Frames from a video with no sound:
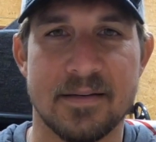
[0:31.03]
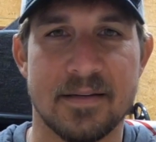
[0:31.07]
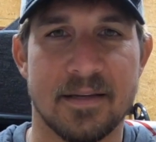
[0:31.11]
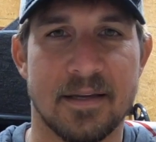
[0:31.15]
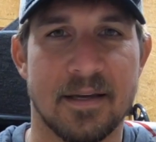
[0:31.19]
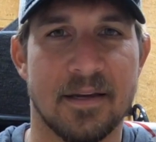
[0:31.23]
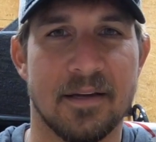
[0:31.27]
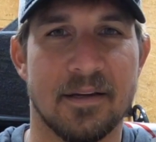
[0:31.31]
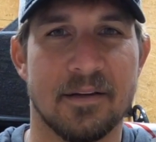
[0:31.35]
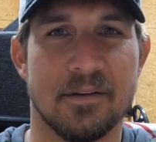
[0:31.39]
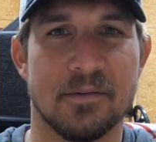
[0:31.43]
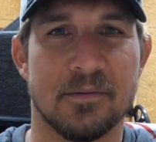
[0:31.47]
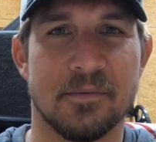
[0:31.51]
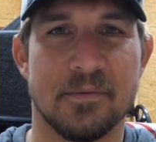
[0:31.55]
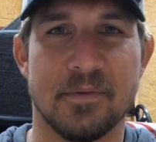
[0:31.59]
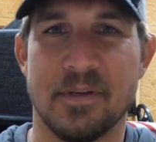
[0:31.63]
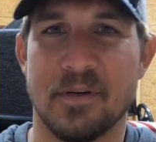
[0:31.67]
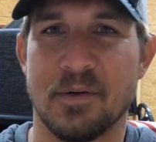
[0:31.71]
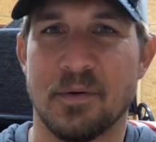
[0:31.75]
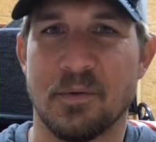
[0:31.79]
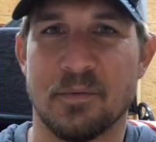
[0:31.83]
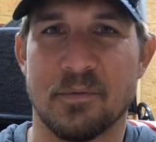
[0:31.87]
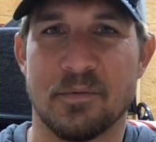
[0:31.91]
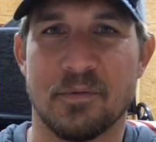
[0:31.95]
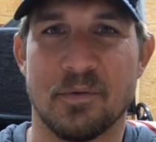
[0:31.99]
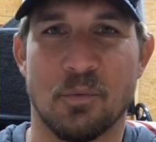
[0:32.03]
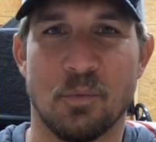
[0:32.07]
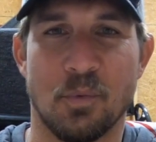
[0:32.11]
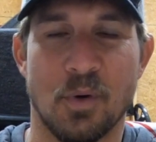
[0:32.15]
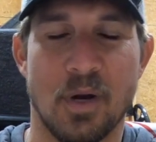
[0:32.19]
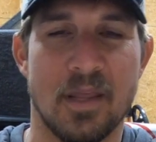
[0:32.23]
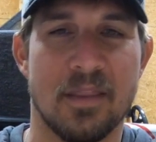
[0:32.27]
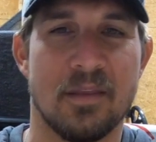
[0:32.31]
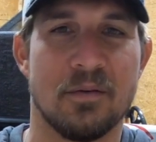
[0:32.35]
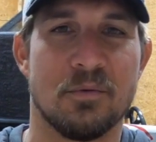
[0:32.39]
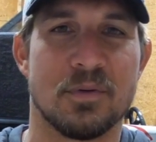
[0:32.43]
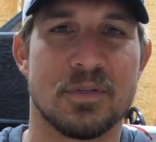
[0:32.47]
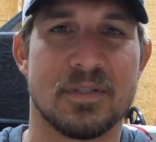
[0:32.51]
The
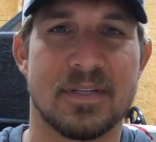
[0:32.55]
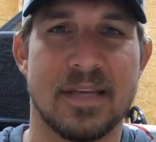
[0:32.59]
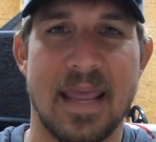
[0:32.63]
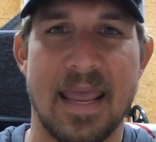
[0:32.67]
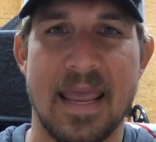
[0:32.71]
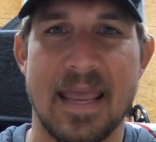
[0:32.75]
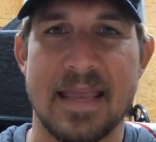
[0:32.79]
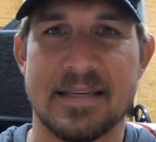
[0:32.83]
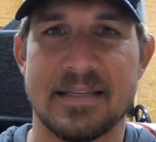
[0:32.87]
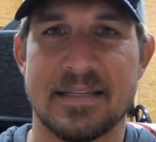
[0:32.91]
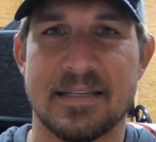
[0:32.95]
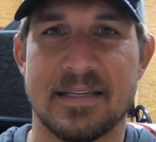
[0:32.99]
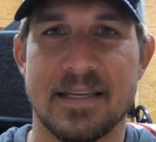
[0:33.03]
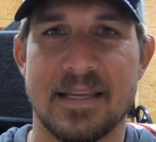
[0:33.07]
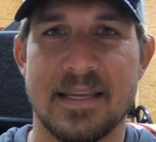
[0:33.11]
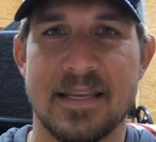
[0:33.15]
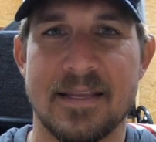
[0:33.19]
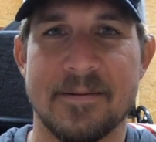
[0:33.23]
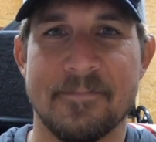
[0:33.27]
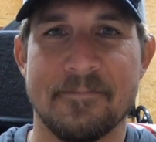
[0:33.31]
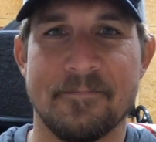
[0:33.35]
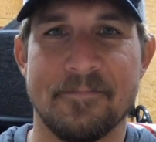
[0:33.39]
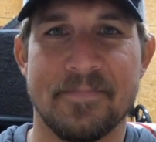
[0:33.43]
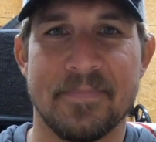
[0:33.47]
weather was nasty,